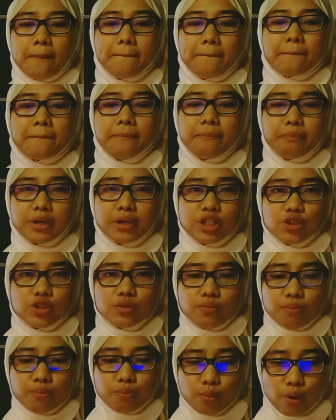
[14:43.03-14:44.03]
much
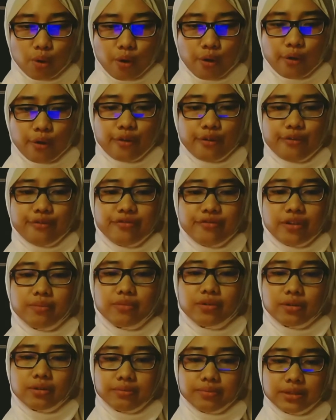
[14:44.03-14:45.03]
more
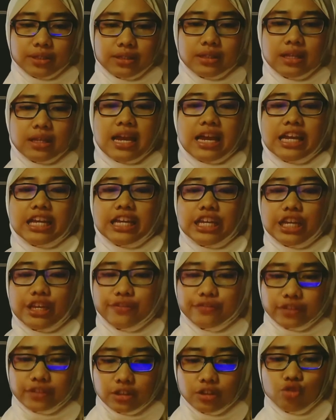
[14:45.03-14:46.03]
favorable,
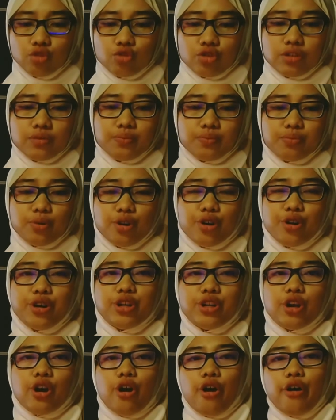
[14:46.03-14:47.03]
even to the point
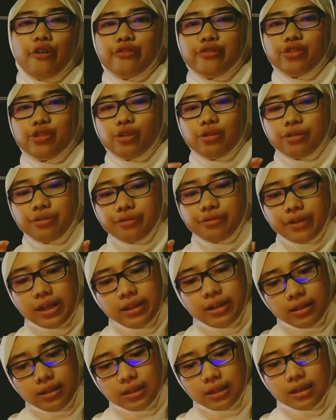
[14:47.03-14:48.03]
of
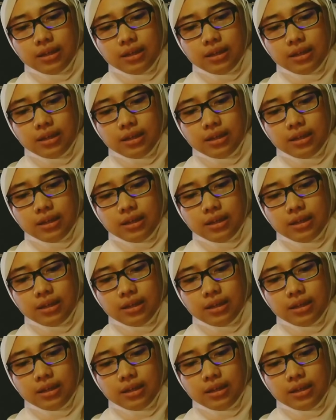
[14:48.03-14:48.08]
tolerating